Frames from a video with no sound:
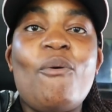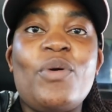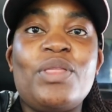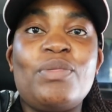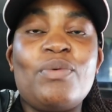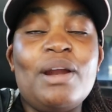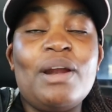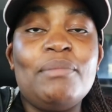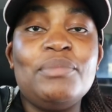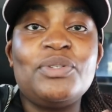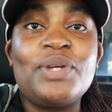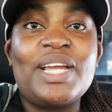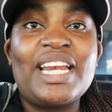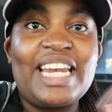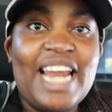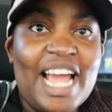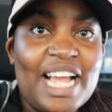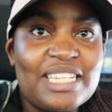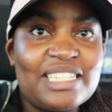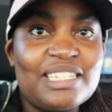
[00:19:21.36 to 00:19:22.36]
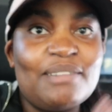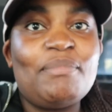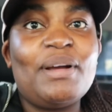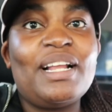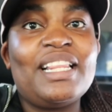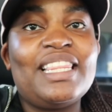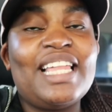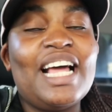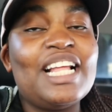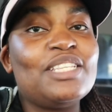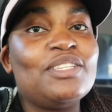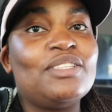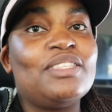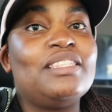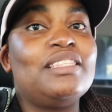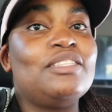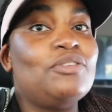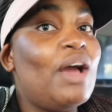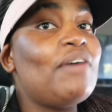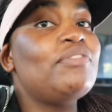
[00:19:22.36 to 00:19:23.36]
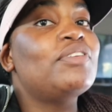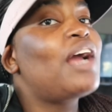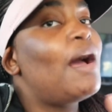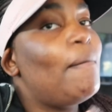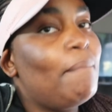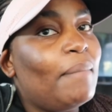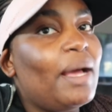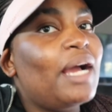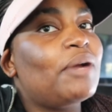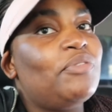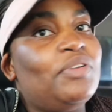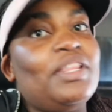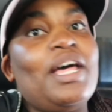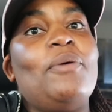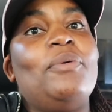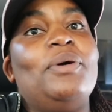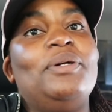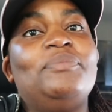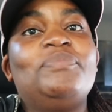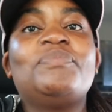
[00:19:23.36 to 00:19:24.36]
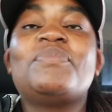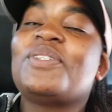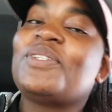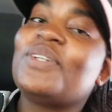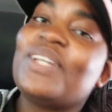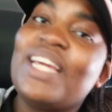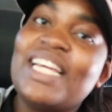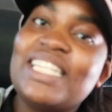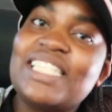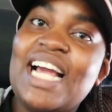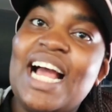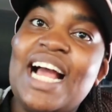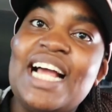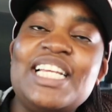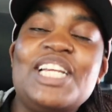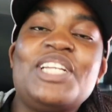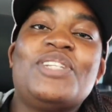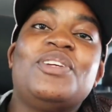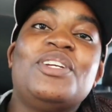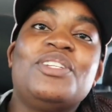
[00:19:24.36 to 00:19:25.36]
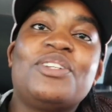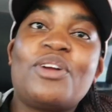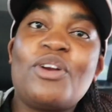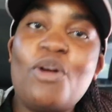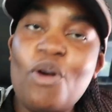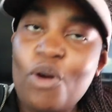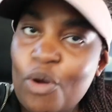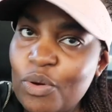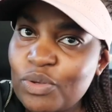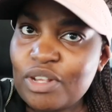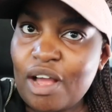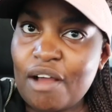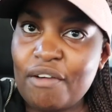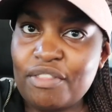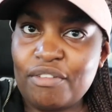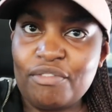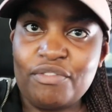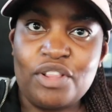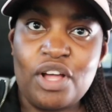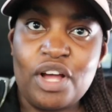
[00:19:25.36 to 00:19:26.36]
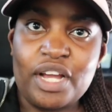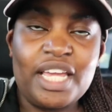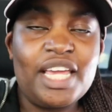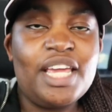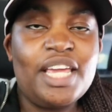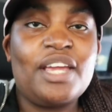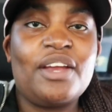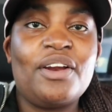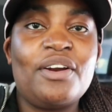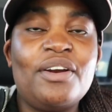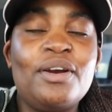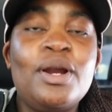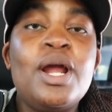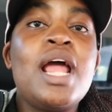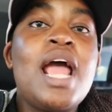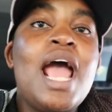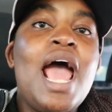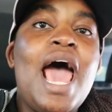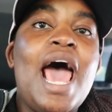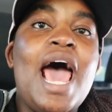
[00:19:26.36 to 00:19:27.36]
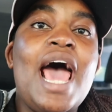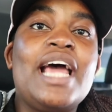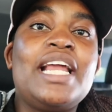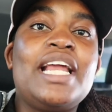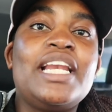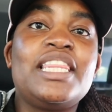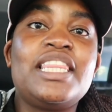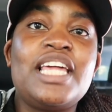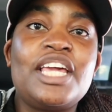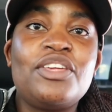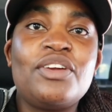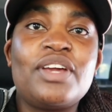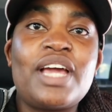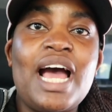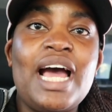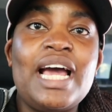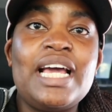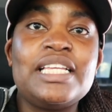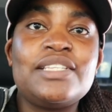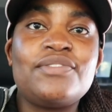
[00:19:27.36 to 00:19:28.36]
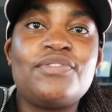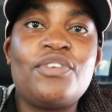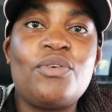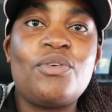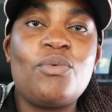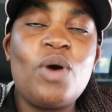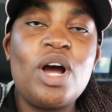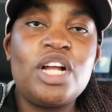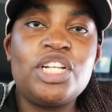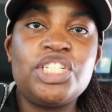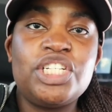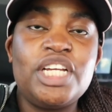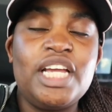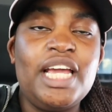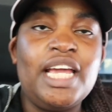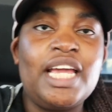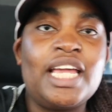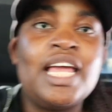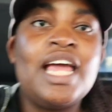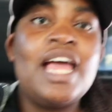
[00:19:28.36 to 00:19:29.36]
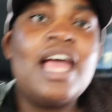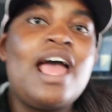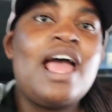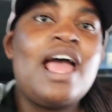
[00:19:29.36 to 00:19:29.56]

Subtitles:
with what I'm doing next, but that's, you have to come back for that one. So yes guys, I just wanted to close off the vlog here and thank you guys for watching.